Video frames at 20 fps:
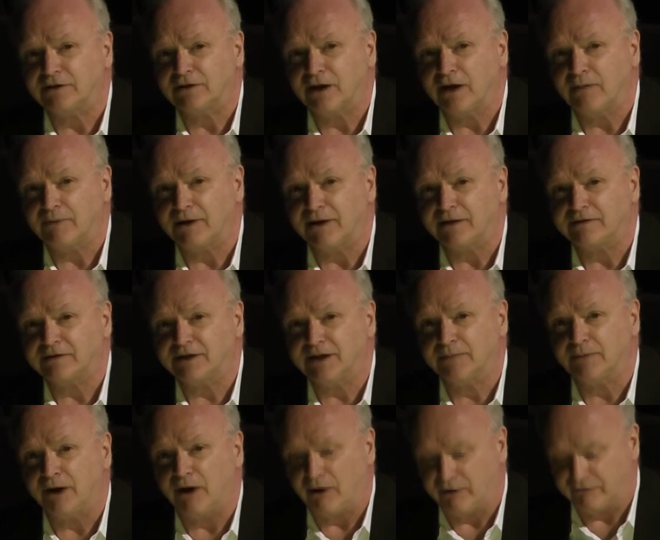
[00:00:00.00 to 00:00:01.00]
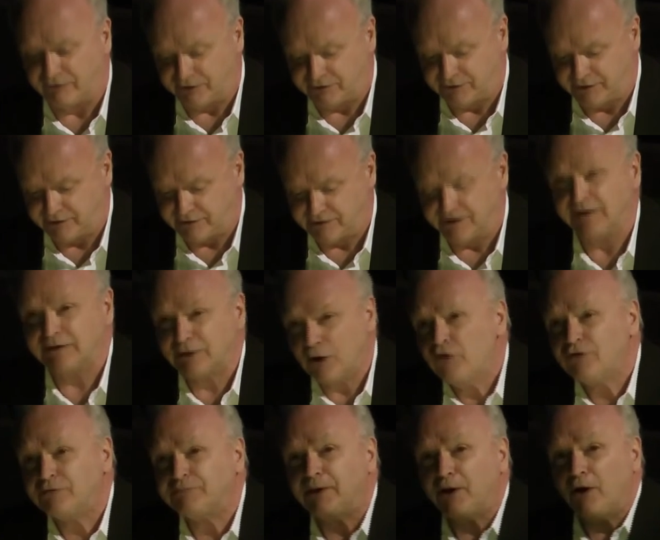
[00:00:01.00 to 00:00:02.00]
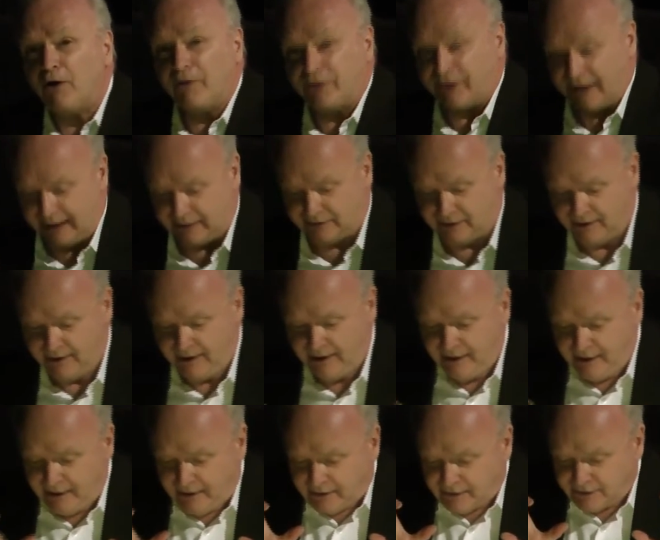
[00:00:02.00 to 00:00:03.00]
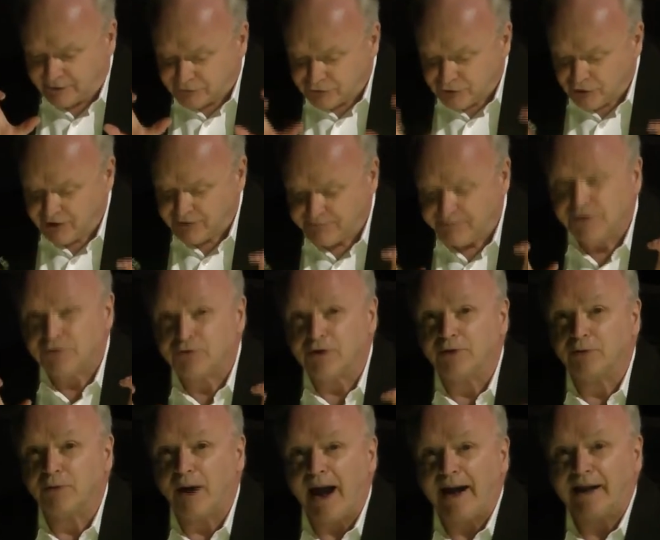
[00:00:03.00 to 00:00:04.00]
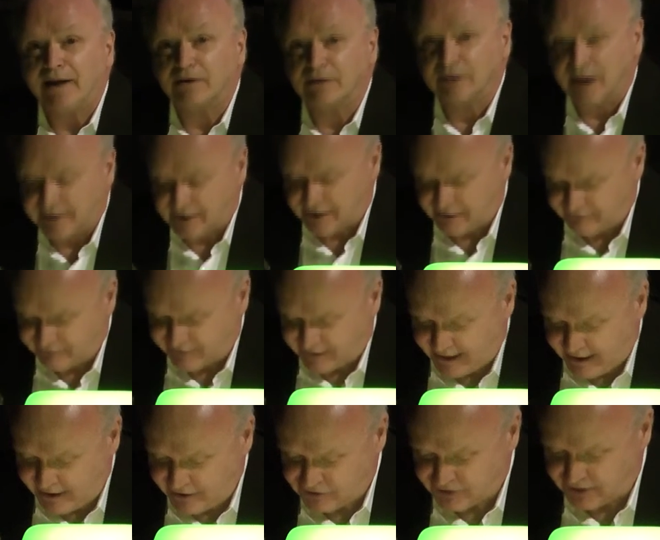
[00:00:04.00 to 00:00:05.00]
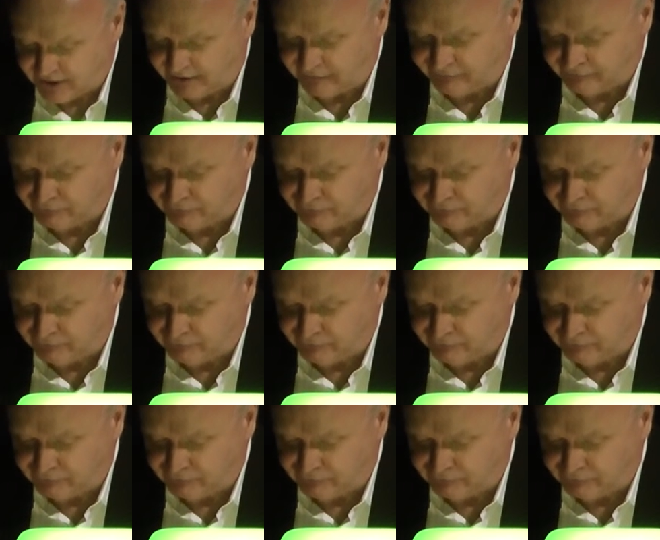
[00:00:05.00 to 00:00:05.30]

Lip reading: that the dominant cinema offers us, it goes beyond that. This choice between radical identification